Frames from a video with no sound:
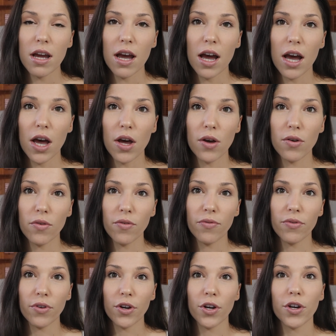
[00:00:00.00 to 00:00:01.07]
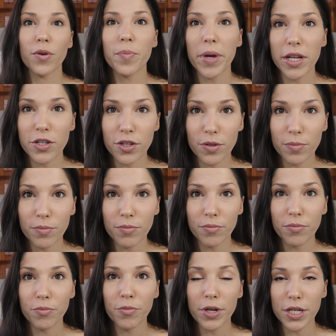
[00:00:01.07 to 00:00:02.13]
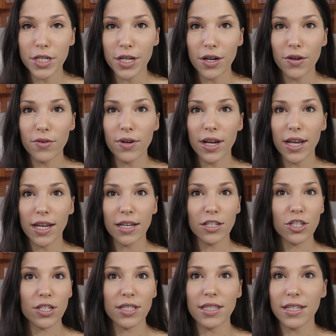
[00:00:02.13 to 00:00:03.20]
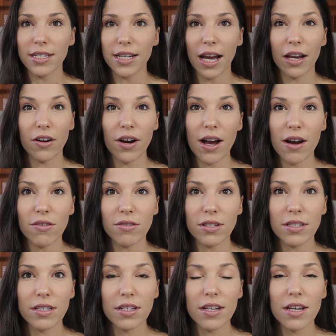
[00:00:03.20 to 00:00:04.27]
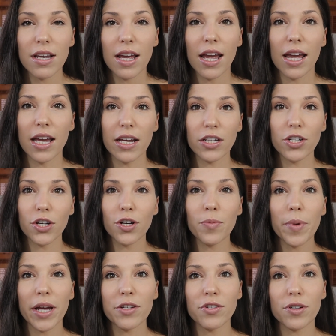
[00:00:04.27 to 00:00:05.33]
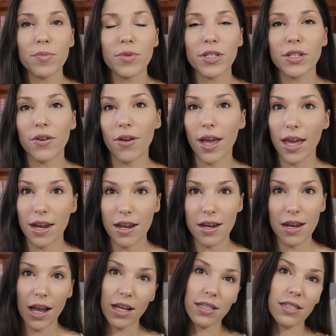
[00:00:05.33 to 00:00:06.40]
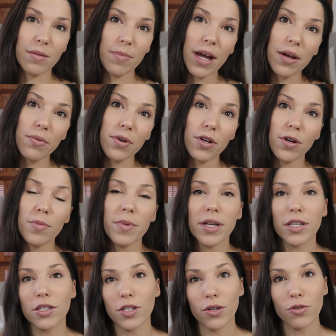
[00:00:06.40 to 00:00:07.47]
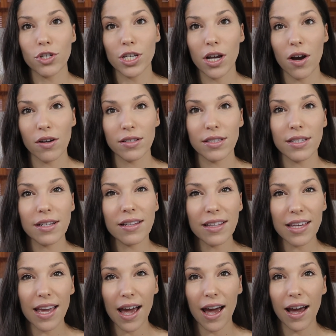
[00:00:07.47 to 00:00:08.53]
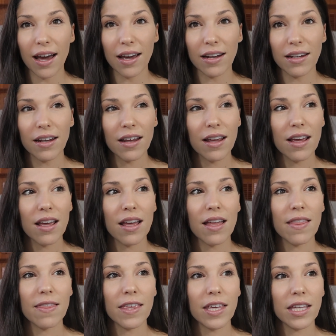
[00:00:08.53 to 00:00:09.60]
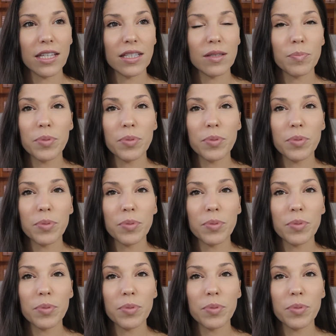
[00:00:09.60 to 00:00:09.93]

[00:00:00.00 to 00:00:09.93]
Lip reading: of her bedroom window and just the entire house. And her bedroom was located next to my room, and so she constantly had these